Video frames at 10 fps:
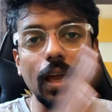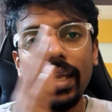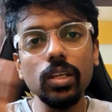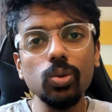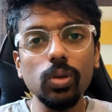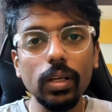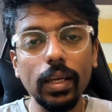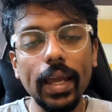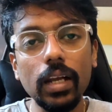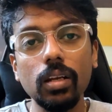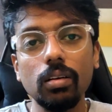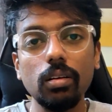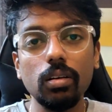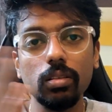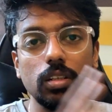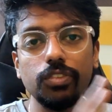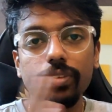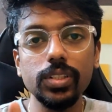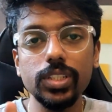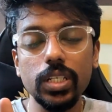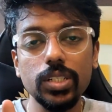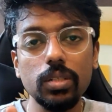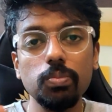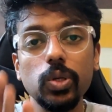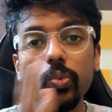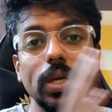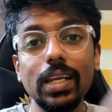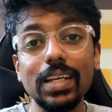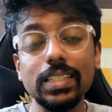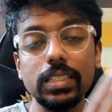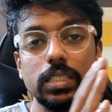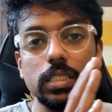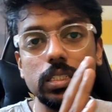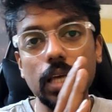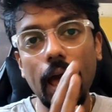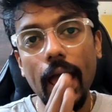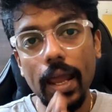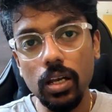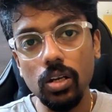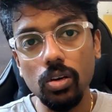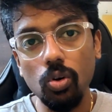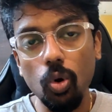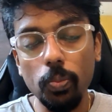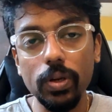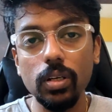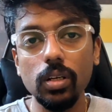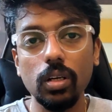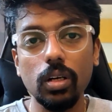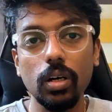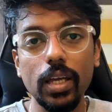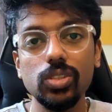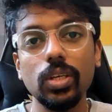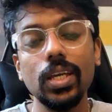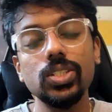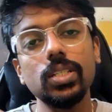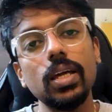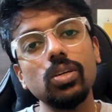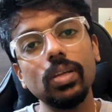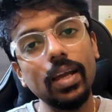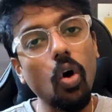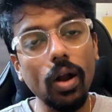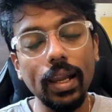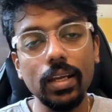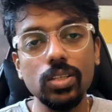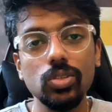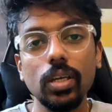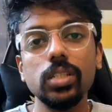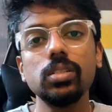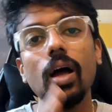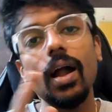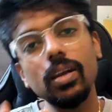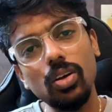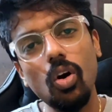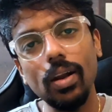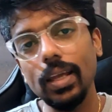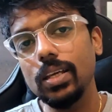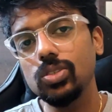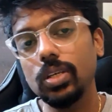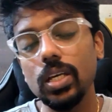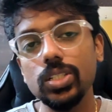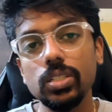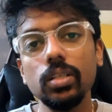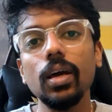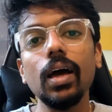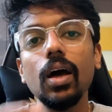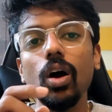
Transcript: and you will get the differentiation between distance and open education, and you'll get online education. Under online education,